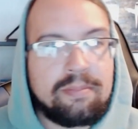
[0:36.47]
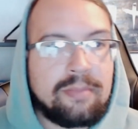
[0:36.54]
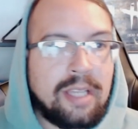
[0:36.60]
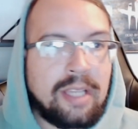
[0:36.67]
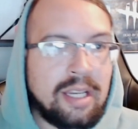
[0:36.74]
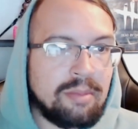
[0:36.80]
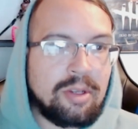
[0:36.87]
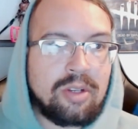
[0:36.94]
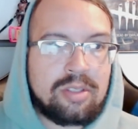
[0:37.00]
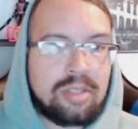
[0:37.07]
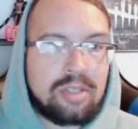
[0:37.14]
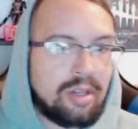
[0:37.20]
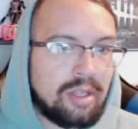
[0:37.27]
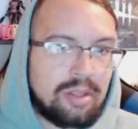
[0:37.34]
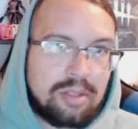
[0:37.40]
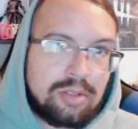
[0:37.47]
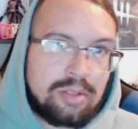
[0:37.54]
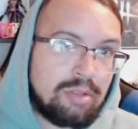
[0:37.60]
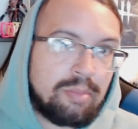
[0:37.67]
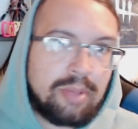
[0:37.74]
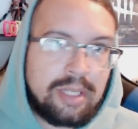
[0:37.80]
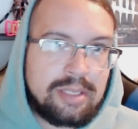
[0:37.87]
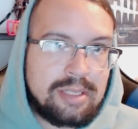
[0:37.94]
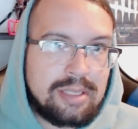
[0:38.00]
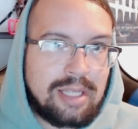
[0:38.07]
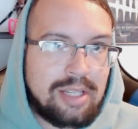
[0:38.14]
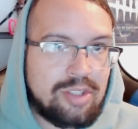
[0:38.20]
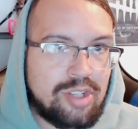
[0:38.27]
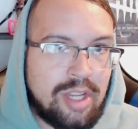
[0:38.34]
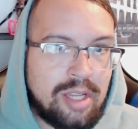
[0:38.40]
anytime I go to Target, there's 3 places I
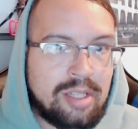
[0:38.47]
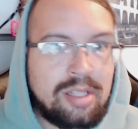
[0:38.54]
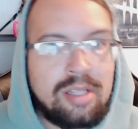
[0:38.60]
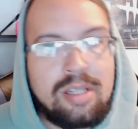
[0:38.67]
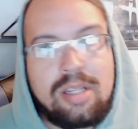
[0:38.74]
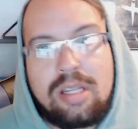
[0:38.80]
check.